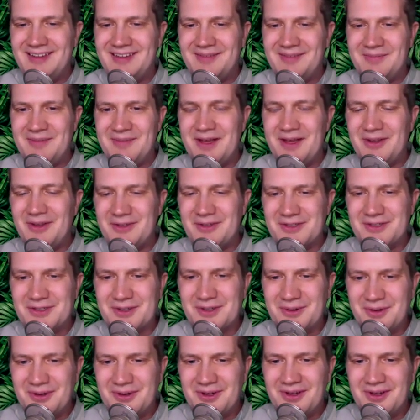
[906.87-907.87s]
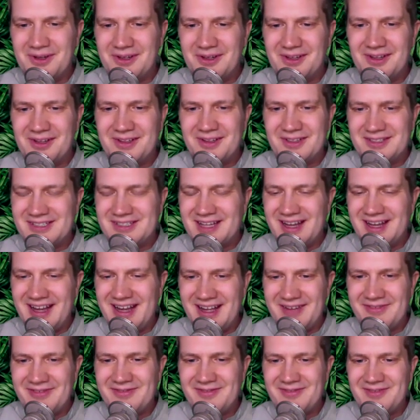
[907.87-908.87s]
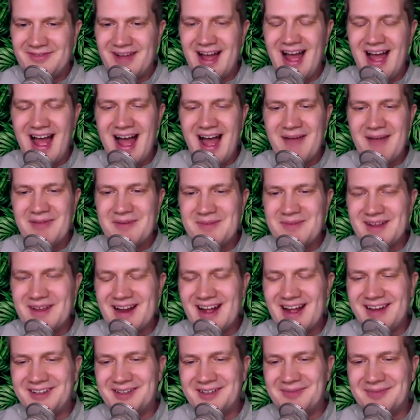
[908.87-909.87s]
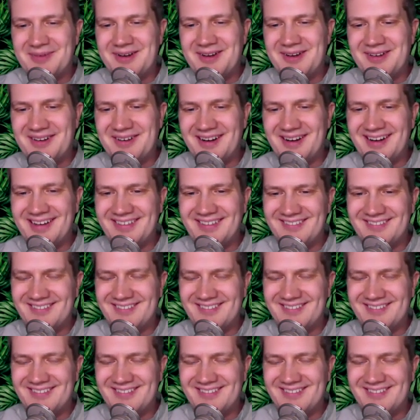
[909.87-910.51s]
middle school, Sudduf, I'm going to be an entrepreneur?